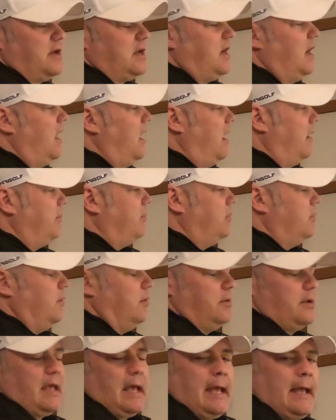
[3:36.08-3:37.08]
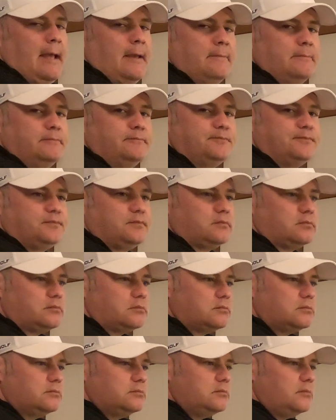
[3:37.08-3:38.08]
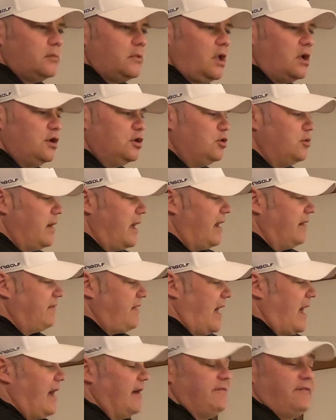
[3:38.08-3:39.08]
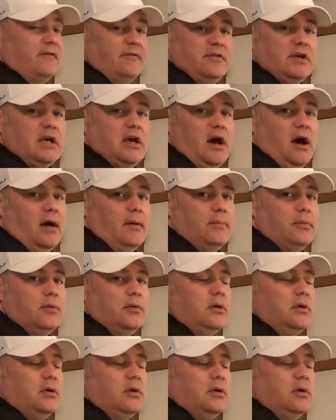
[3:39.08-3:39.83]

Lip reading: cup, okay? You have half of a cup.